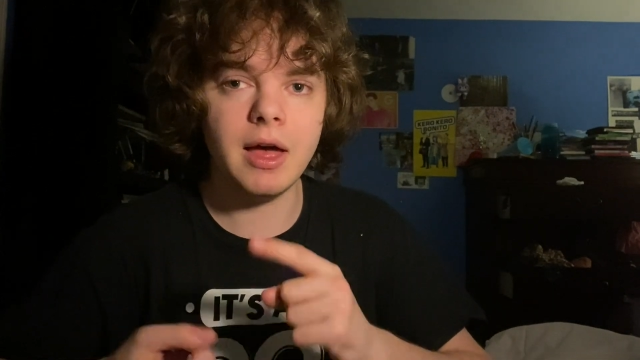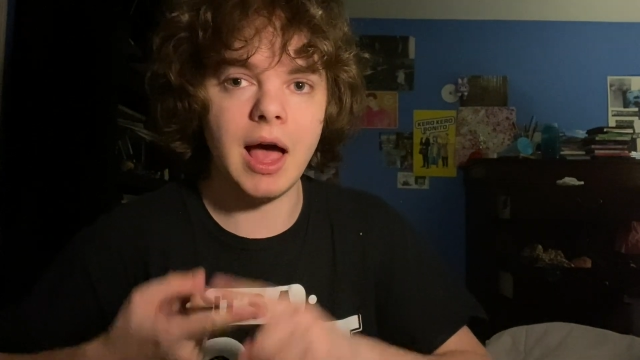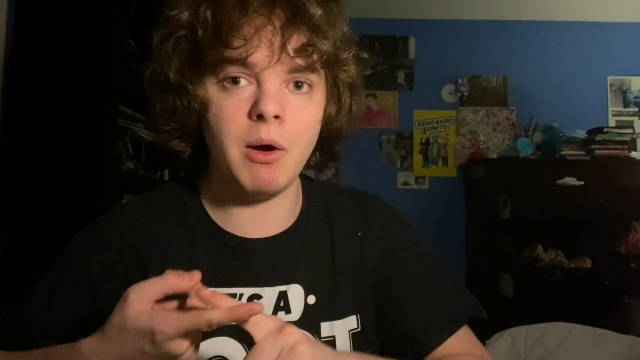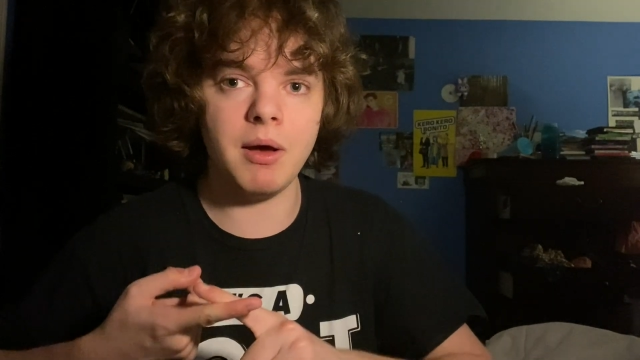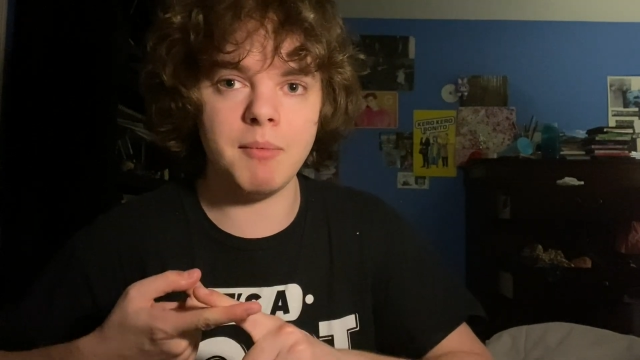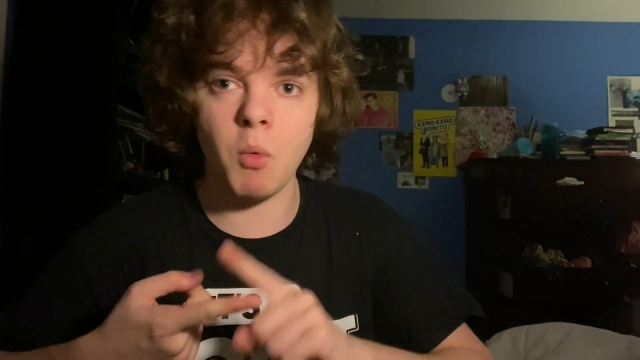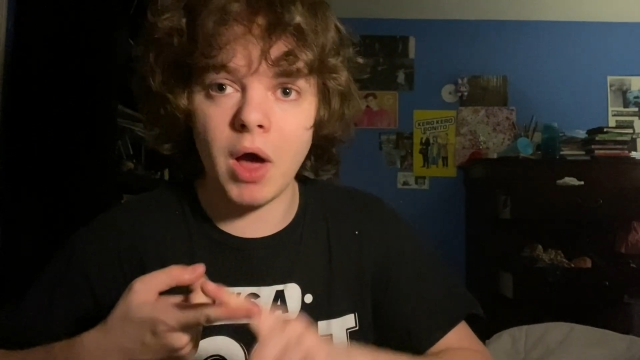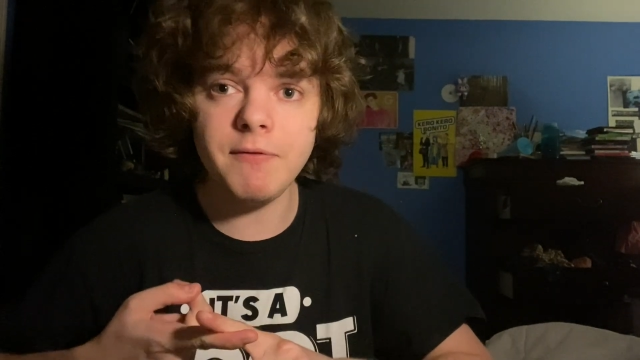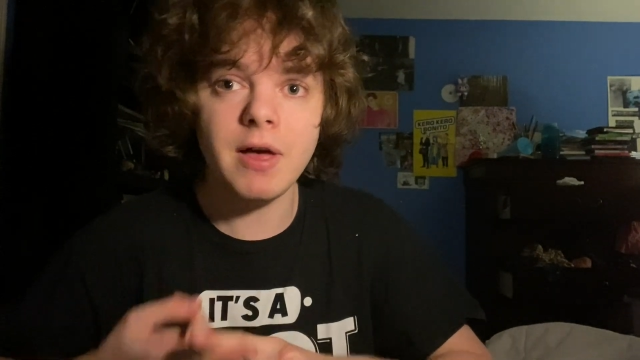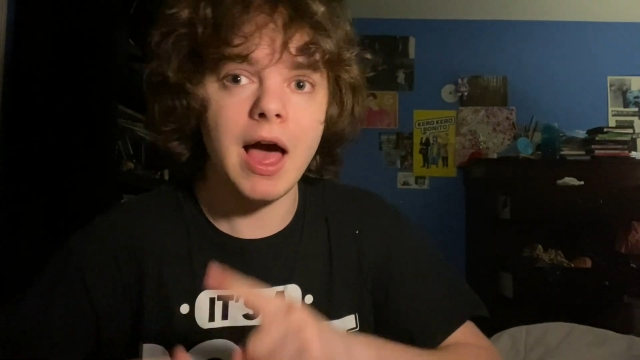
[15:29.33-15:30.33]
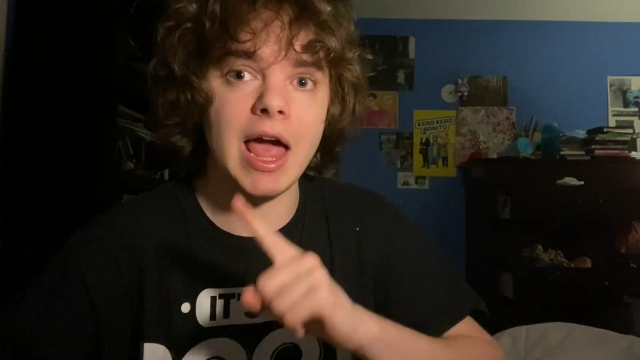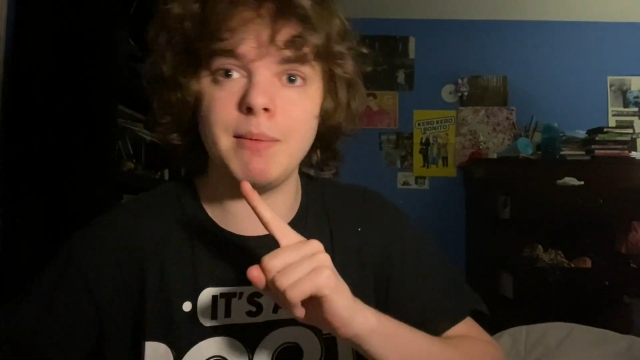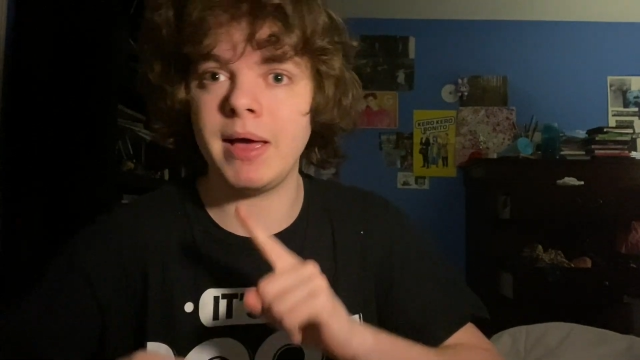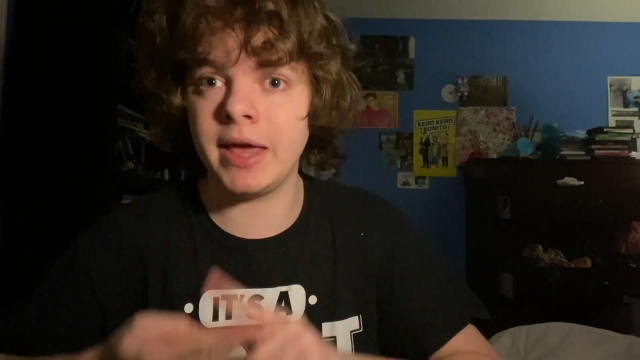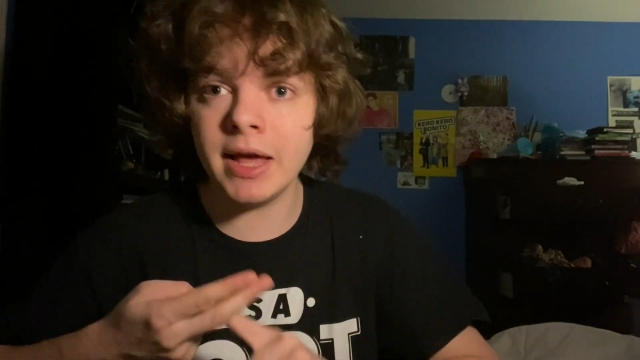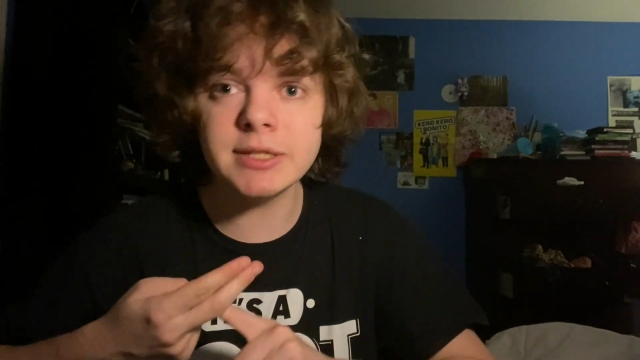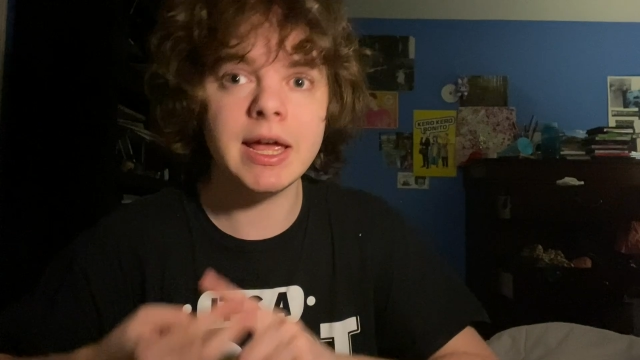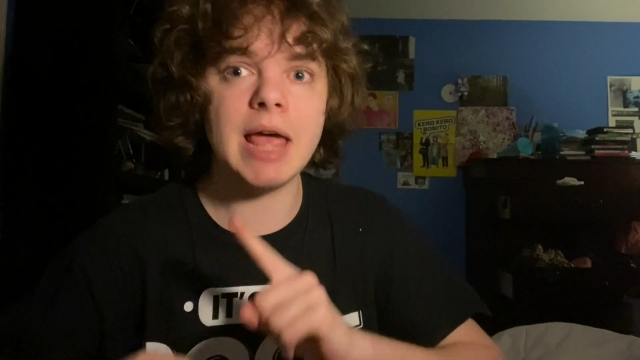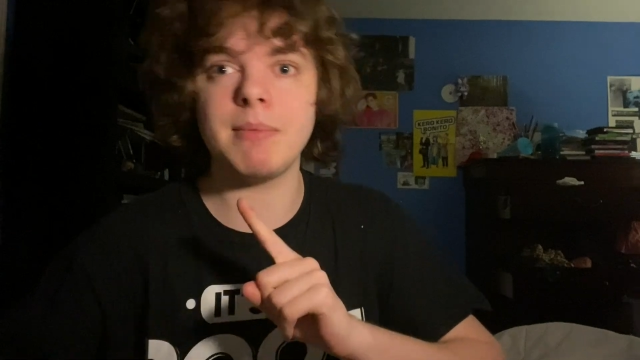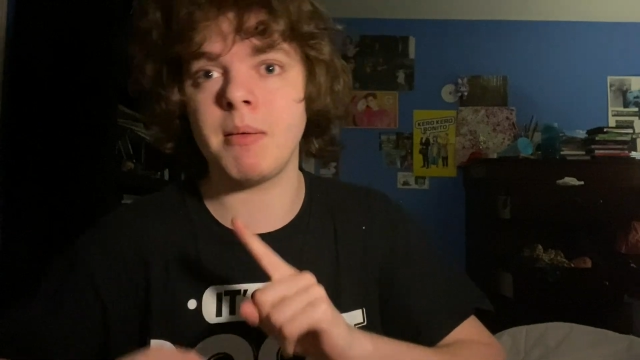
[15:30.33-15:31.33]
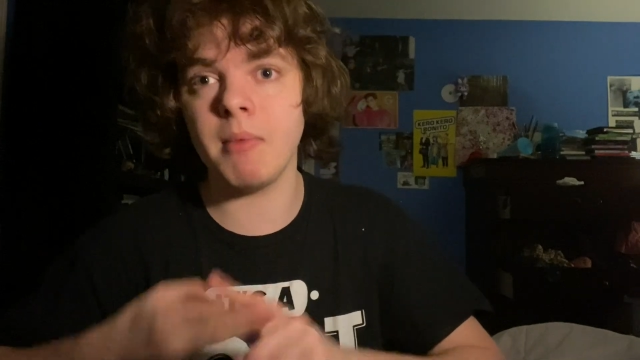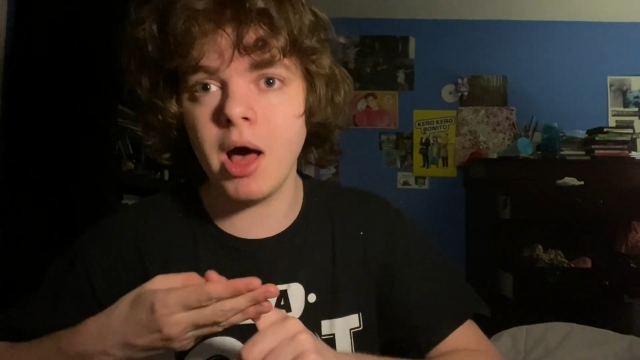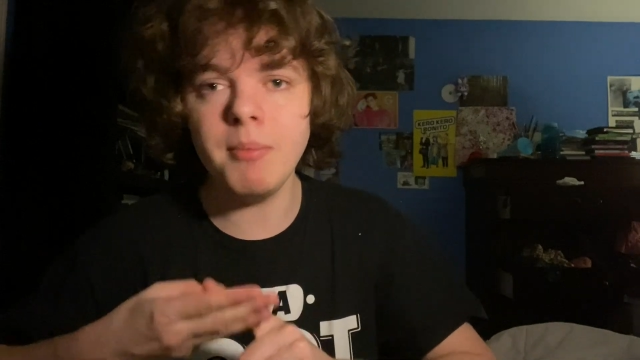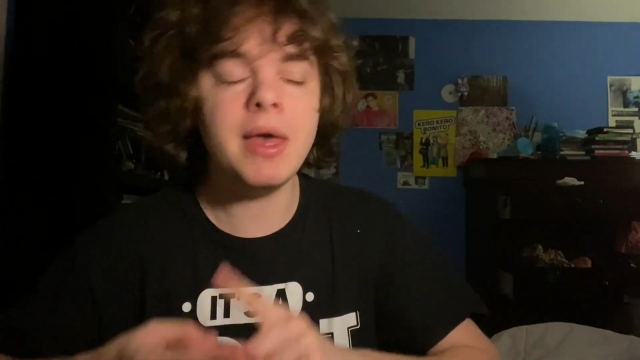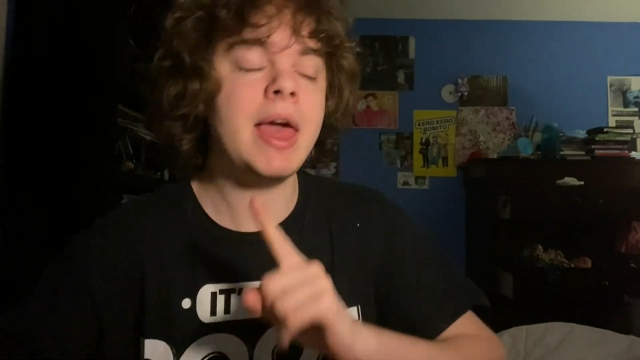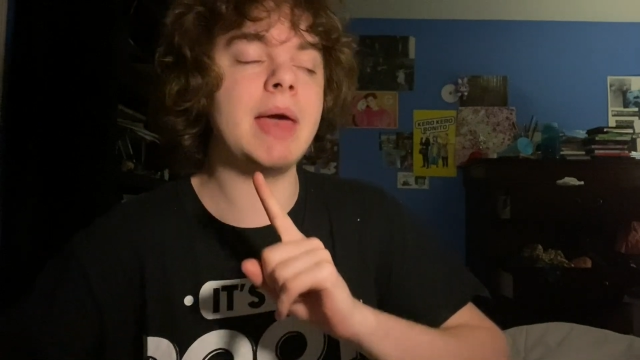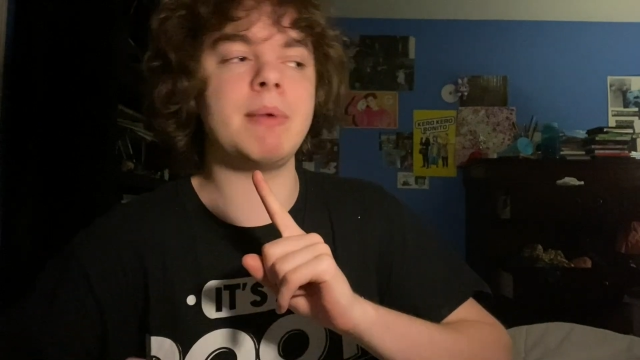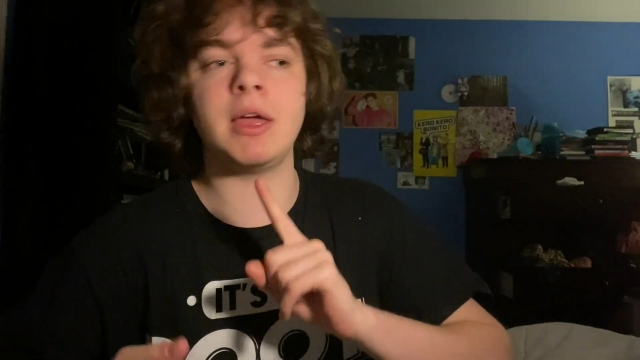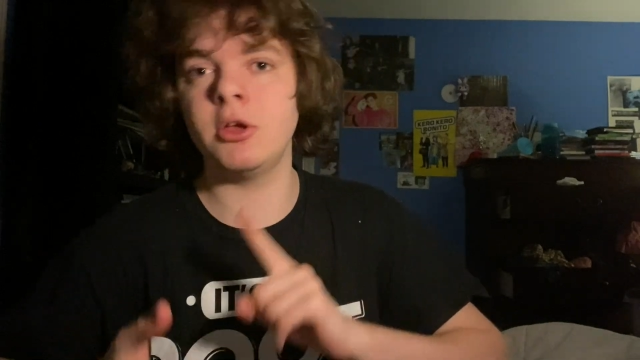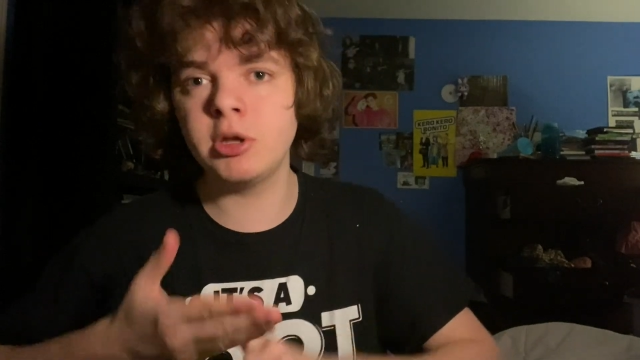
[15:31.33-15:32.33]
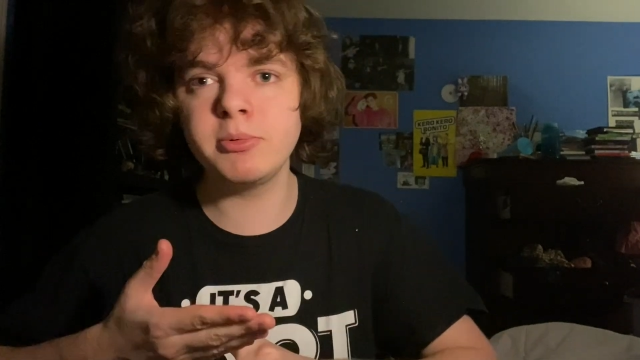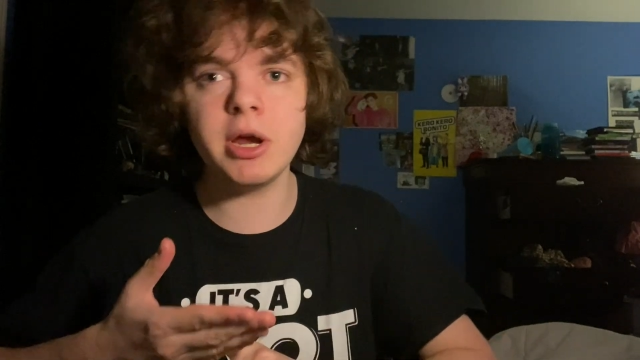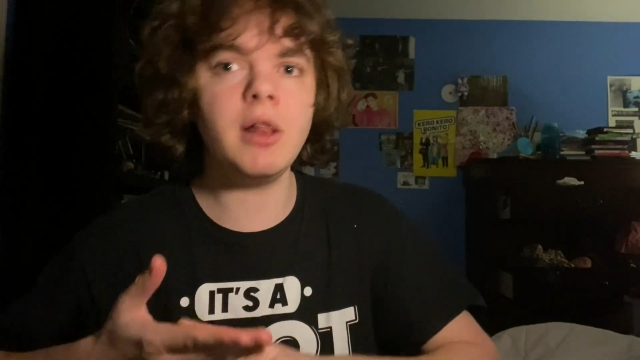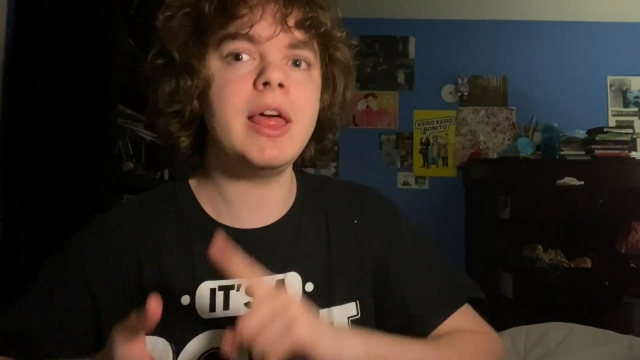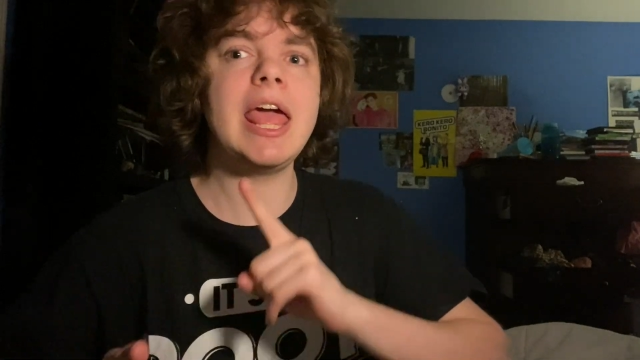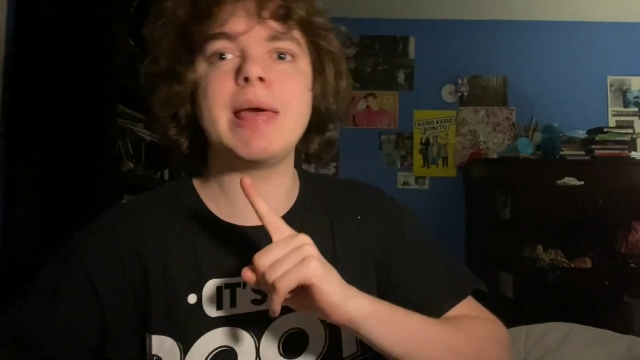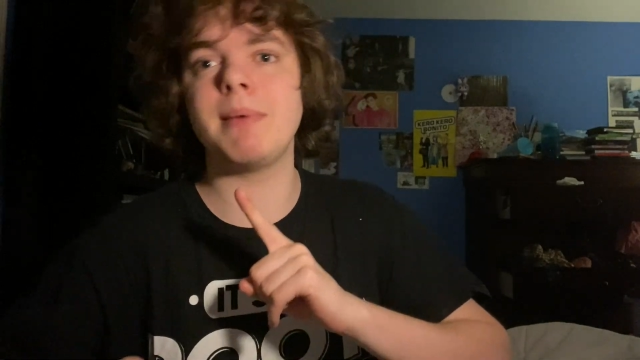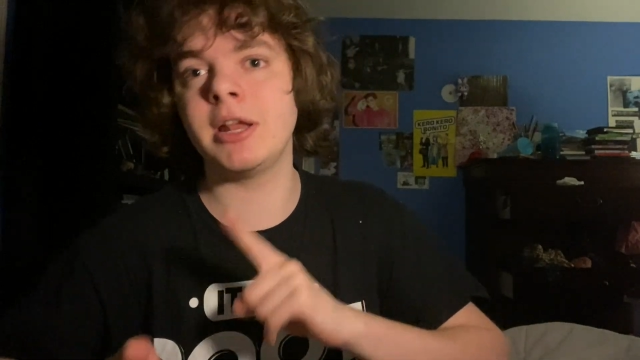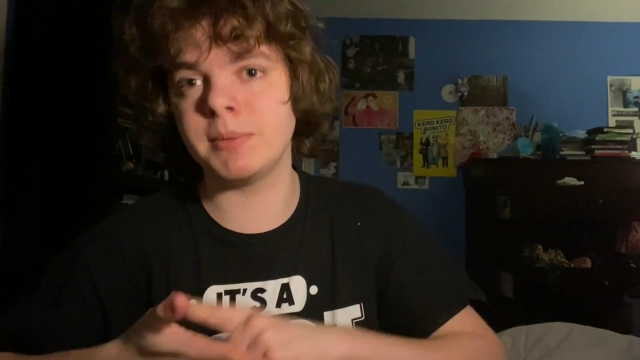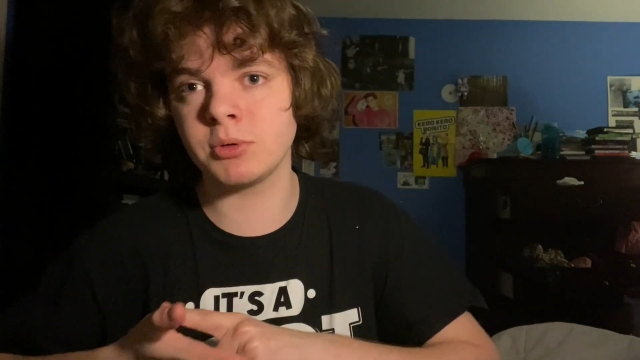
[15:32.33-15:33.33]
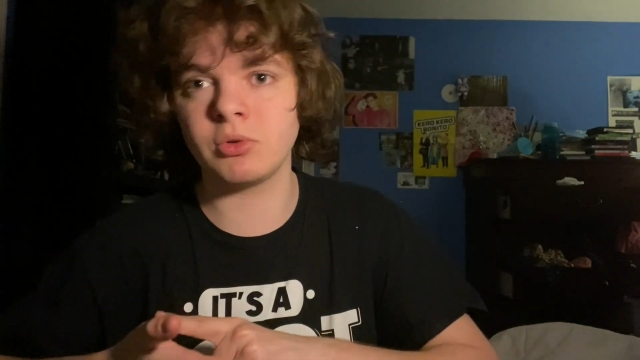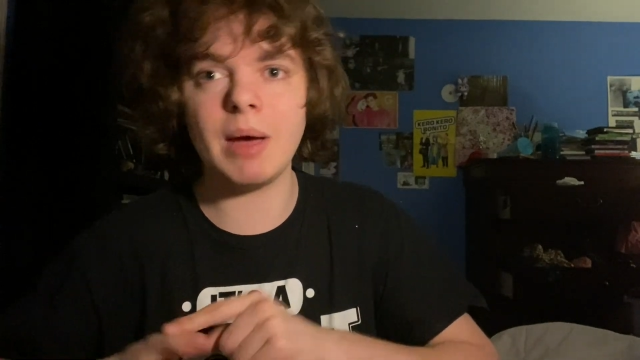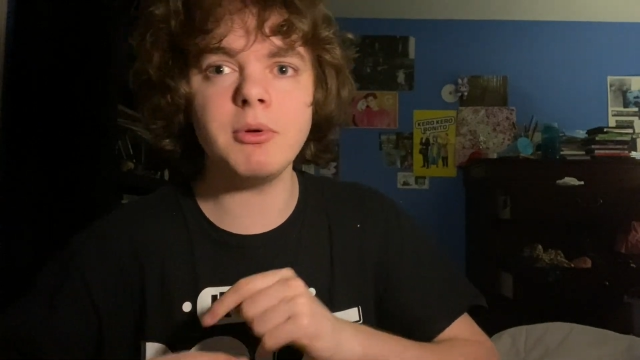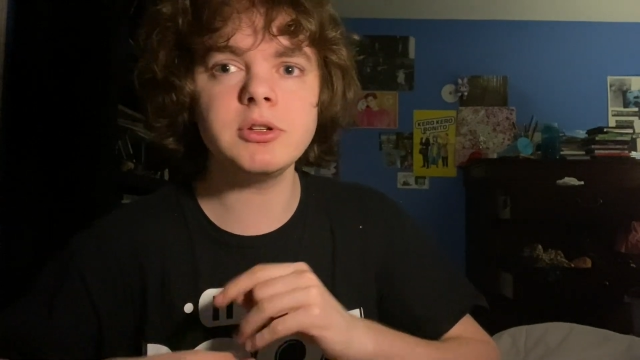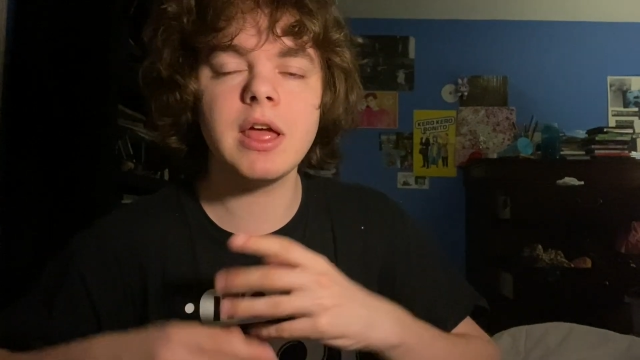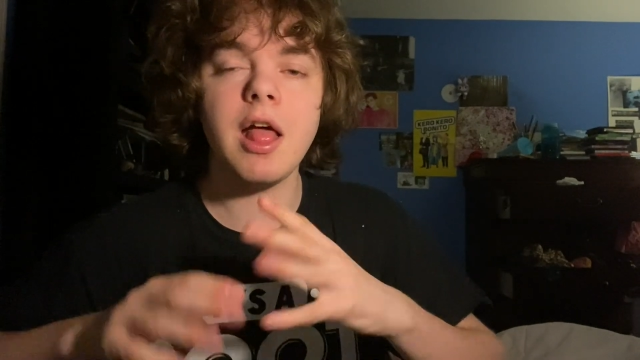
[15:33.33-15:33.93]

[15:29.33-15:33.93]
I hate my kids. I hate my mom. I hate my YouTube channel. I hate my YouTube subscribers.